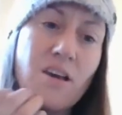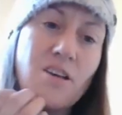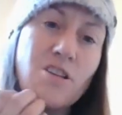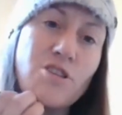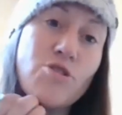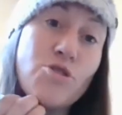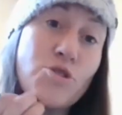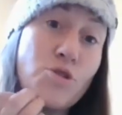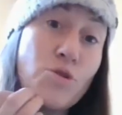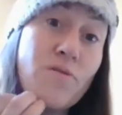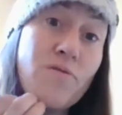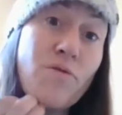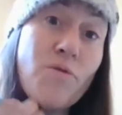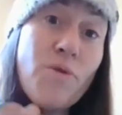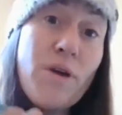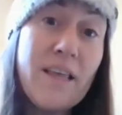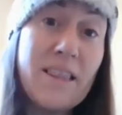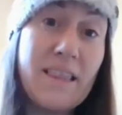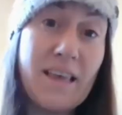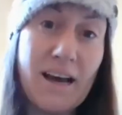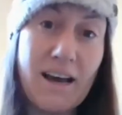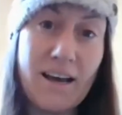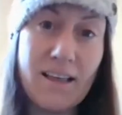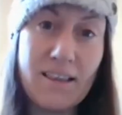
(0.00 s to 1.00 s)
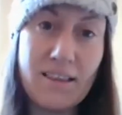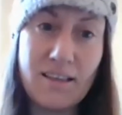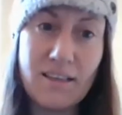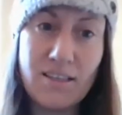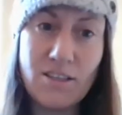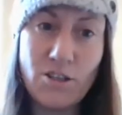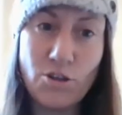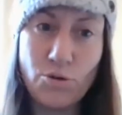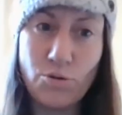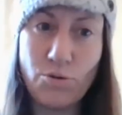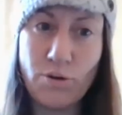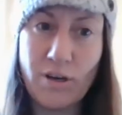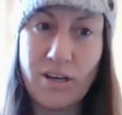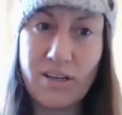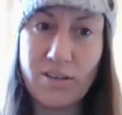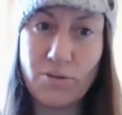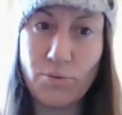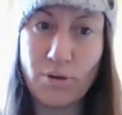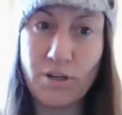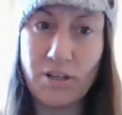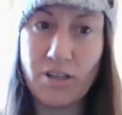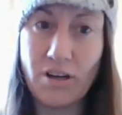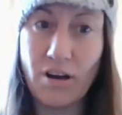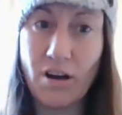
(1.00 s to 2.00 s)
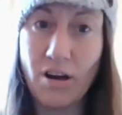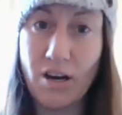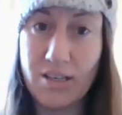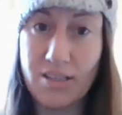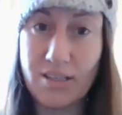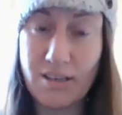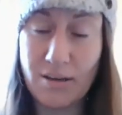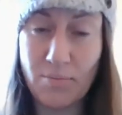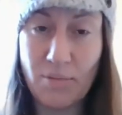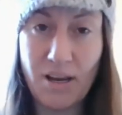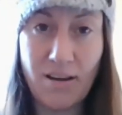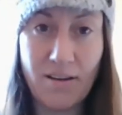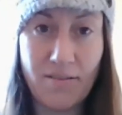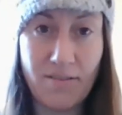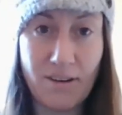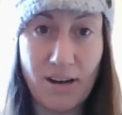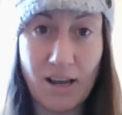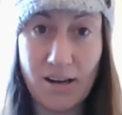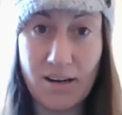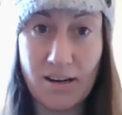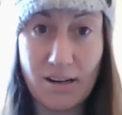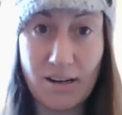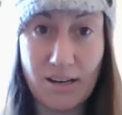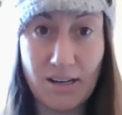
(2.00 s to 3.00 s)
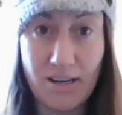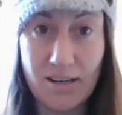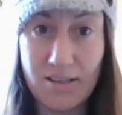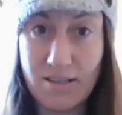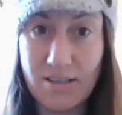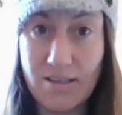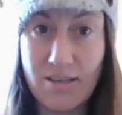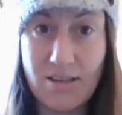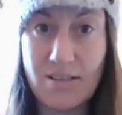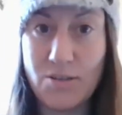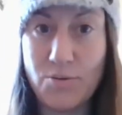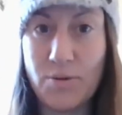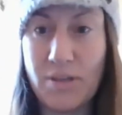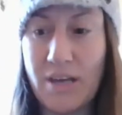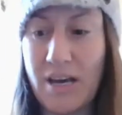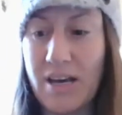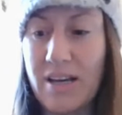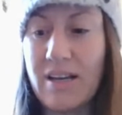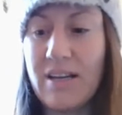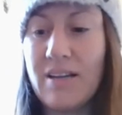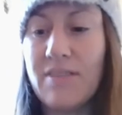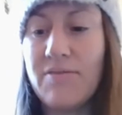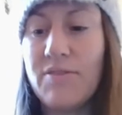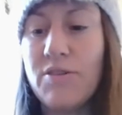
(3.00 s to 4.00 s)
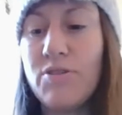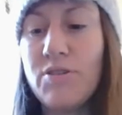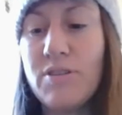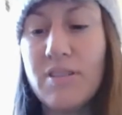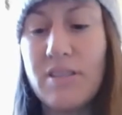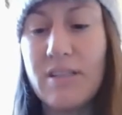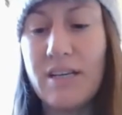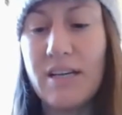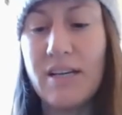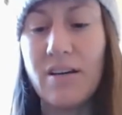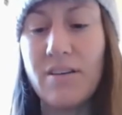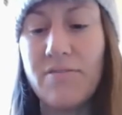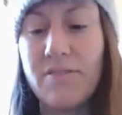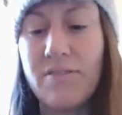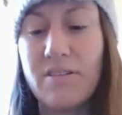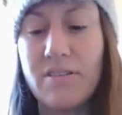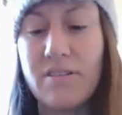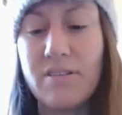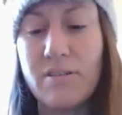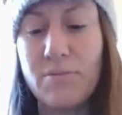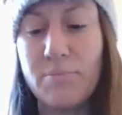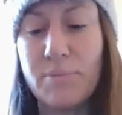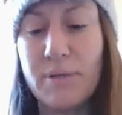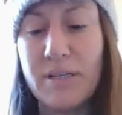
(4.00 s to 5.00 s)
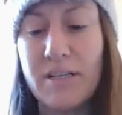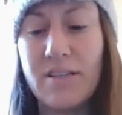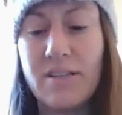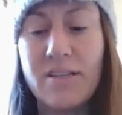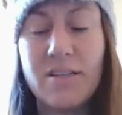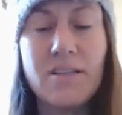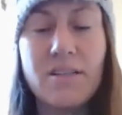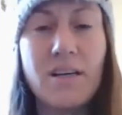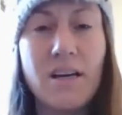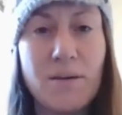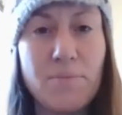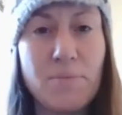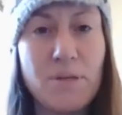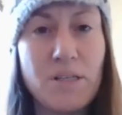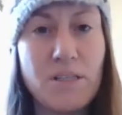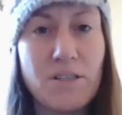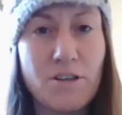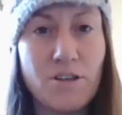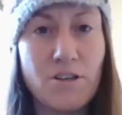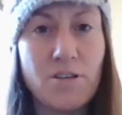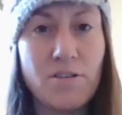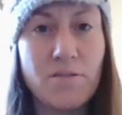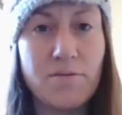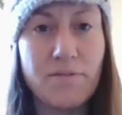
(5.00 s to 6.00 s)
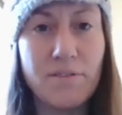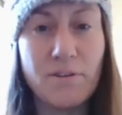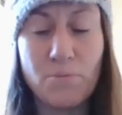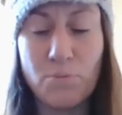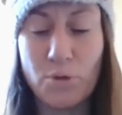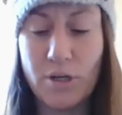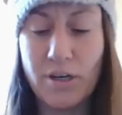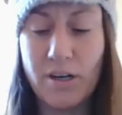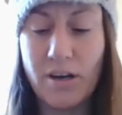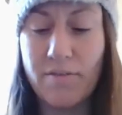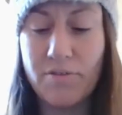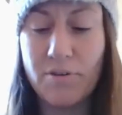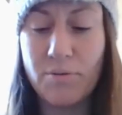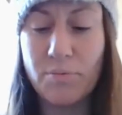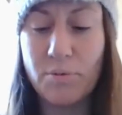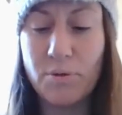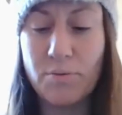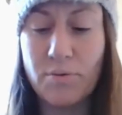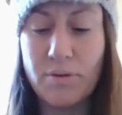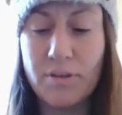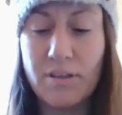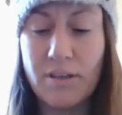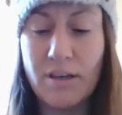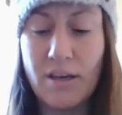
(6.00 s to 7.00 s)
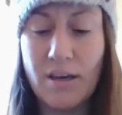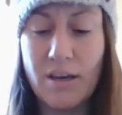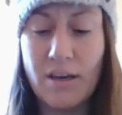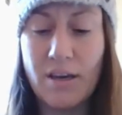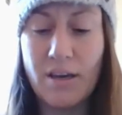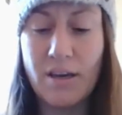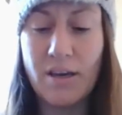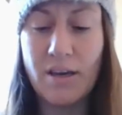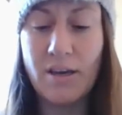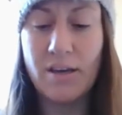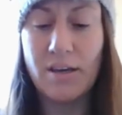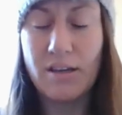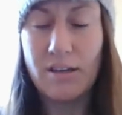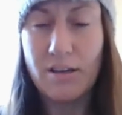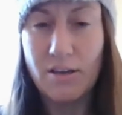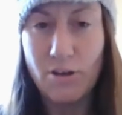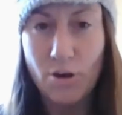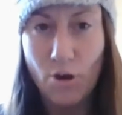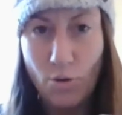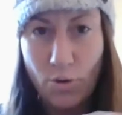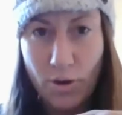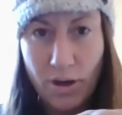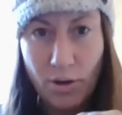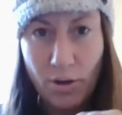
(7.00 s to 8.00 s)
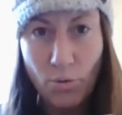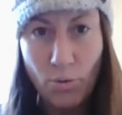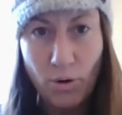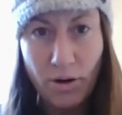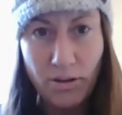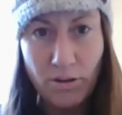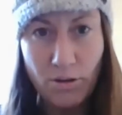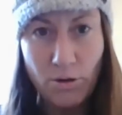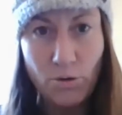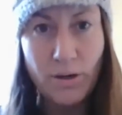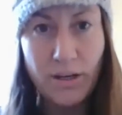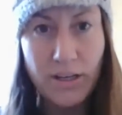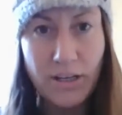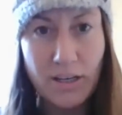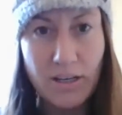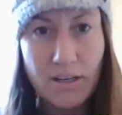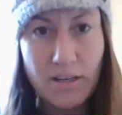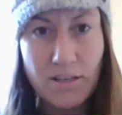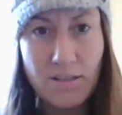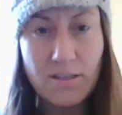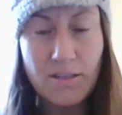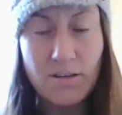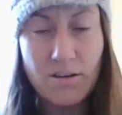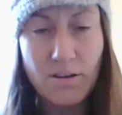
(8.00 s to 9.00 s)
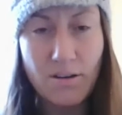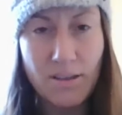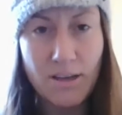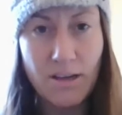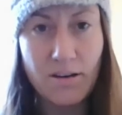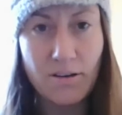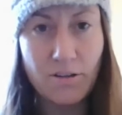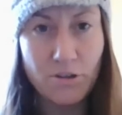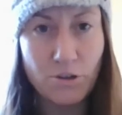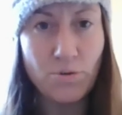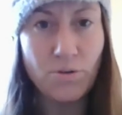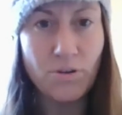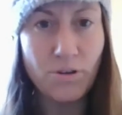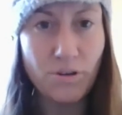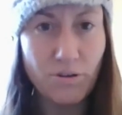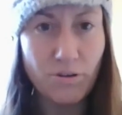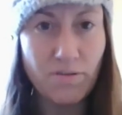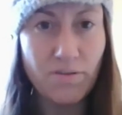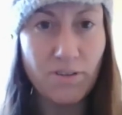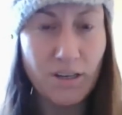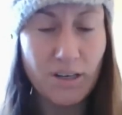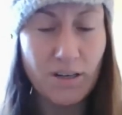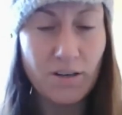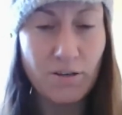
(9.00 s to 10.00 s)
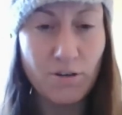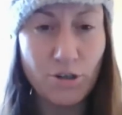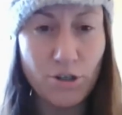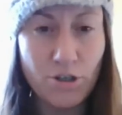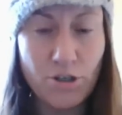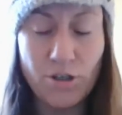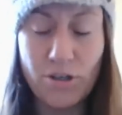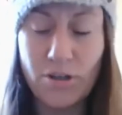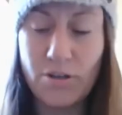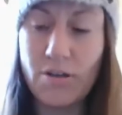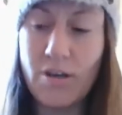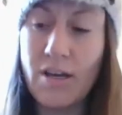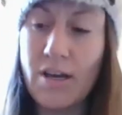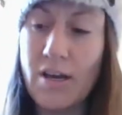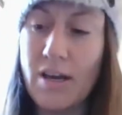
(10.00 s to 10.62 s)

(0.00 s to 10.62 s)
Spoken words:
So to avoid that, this tool has worked awesome. I haven't had any incidents with that. And if you just take off a little bit at a time until you feel more comfortable with knowing where the quick is and all that, I'll do another video to show you.